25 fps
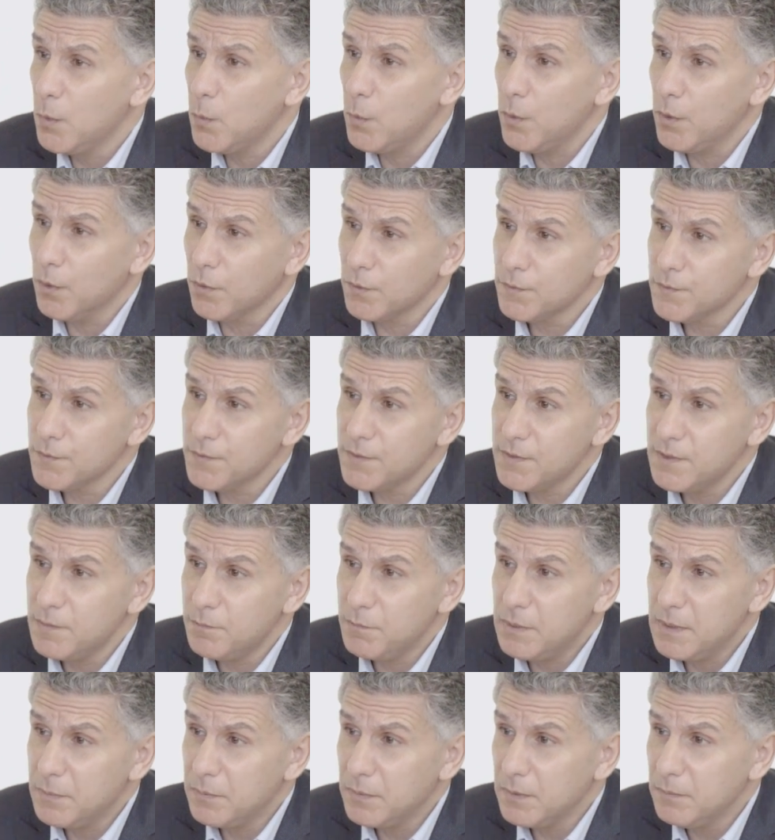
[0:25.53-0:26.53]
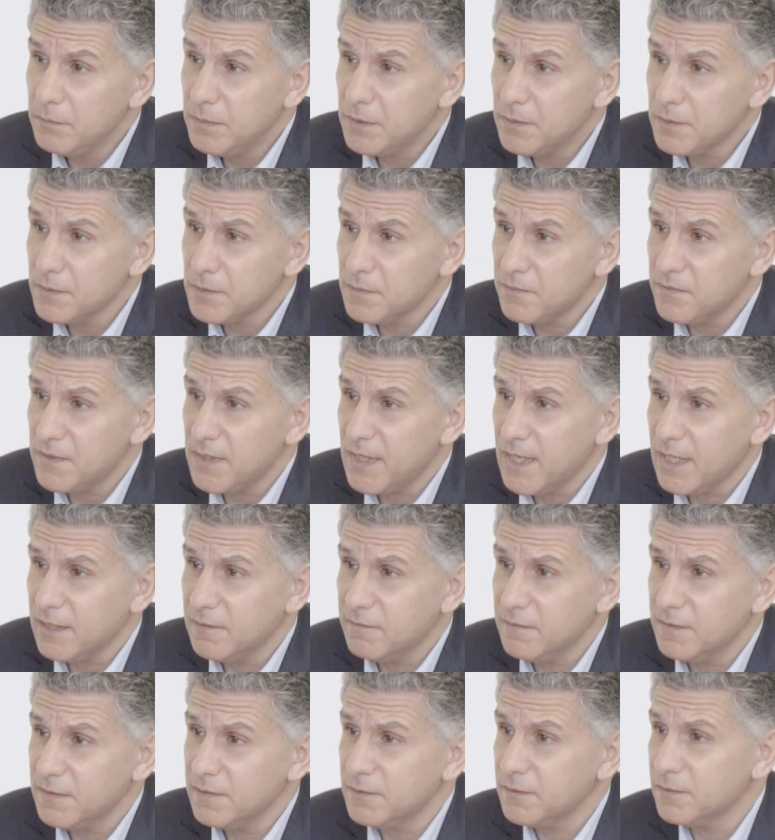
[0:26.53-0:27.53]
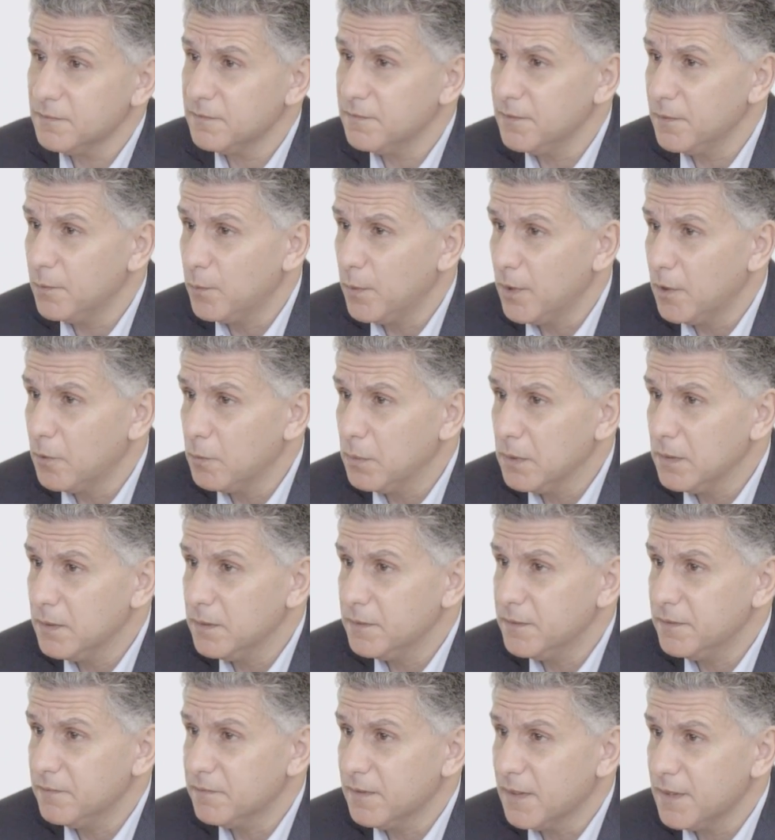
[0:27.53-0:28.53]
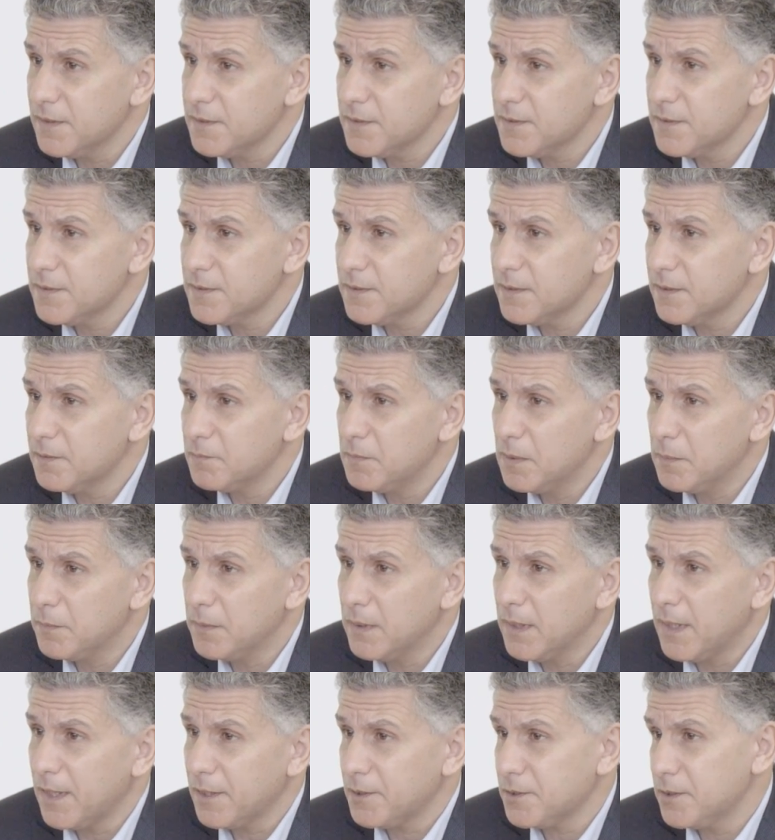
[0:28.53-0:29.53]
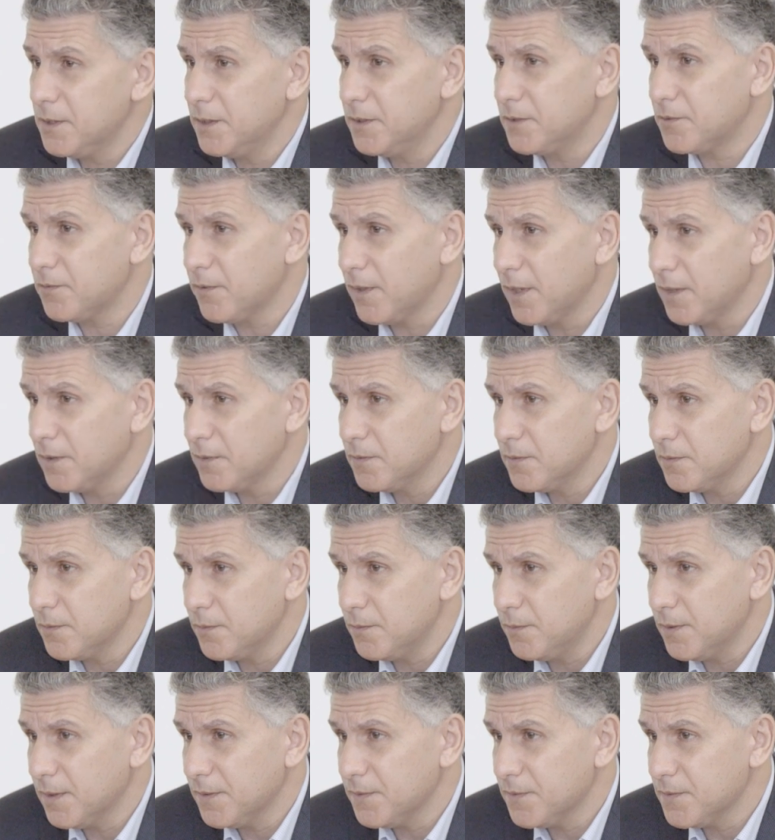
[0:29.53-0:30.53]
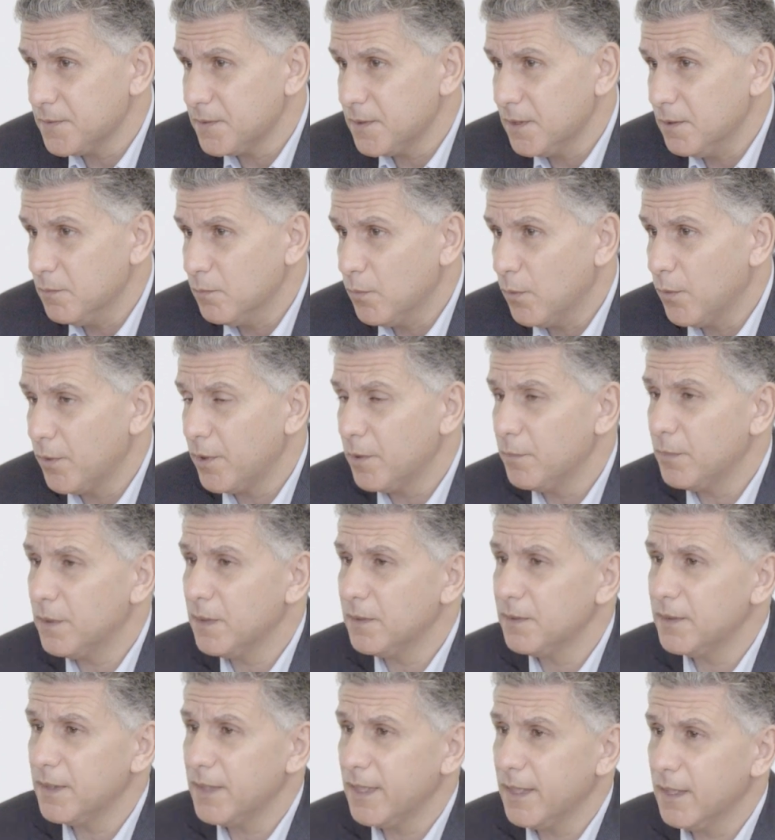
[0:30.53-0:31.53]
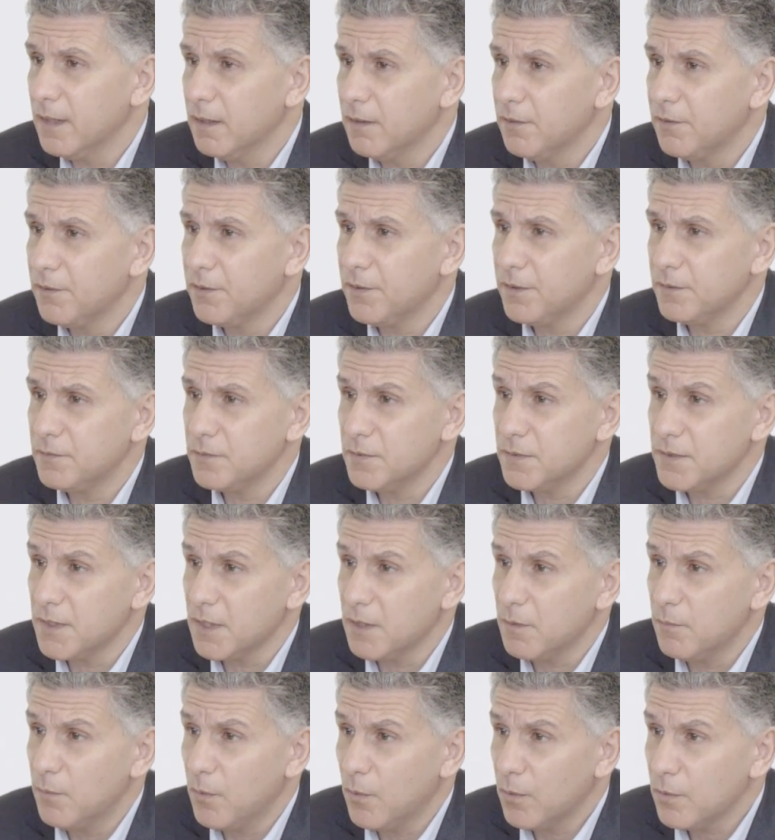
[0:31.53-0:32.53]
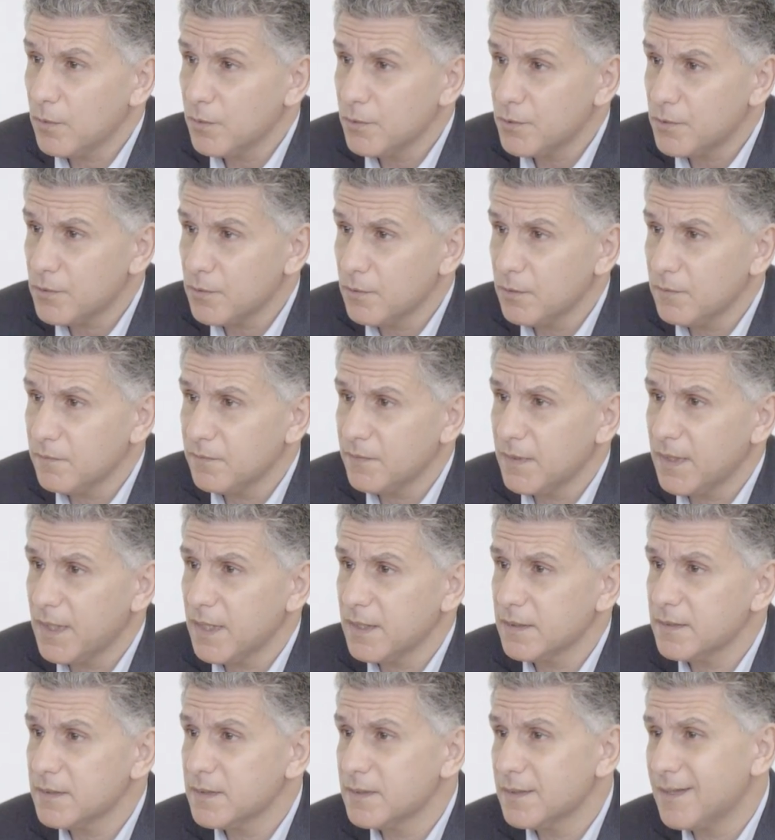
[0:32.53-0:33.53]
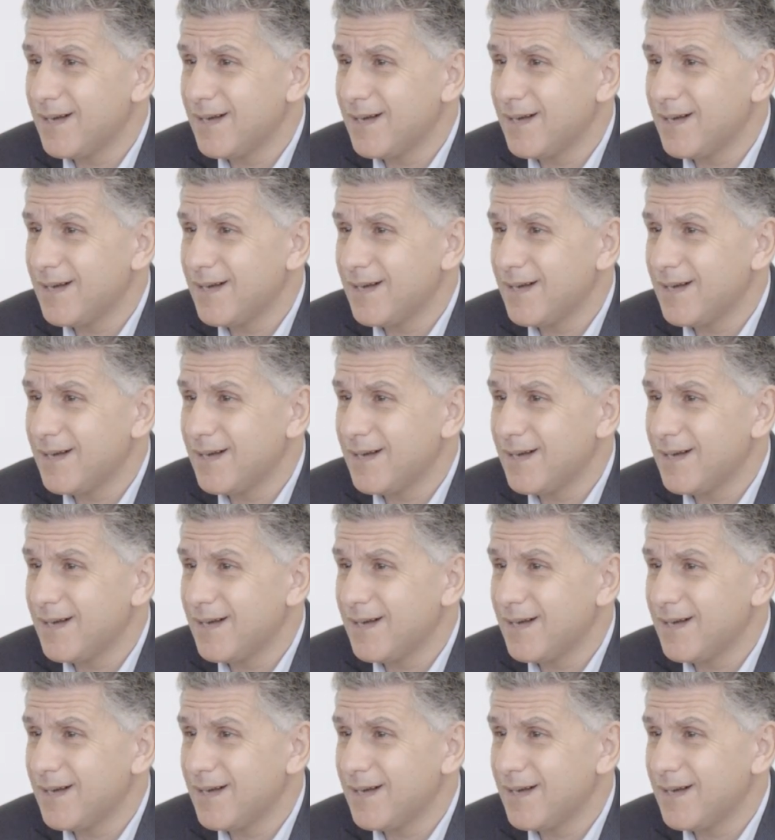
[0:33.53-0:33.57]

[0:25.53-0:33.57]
We also see people, because of the advent of the wearable devices, that people are actually trying to understand more about the health, to take more control of that.